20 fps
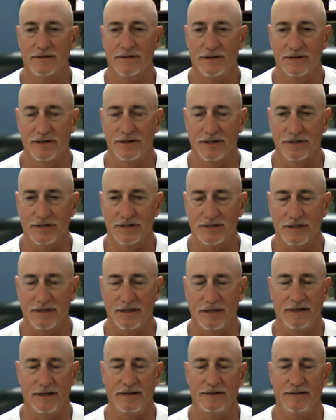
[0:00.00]
they're just,
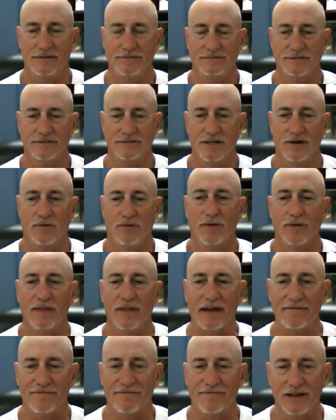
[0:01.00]
when
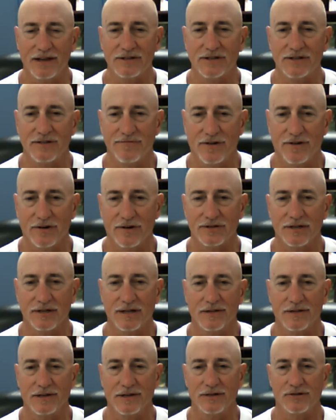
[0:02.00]
they face
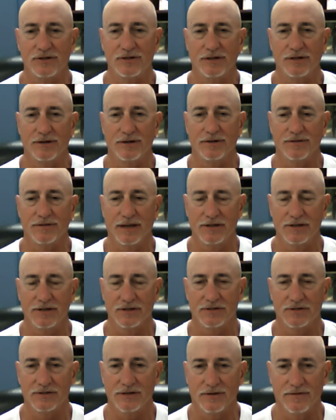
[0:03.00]
adversity this year,
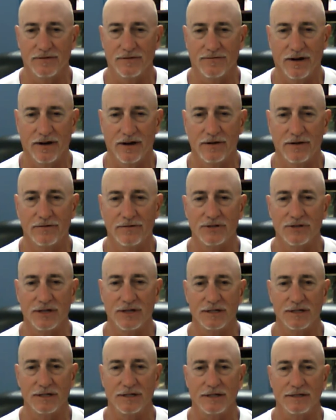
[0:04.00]
they're very
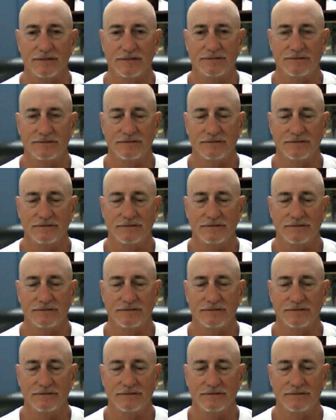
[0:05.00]
resilient.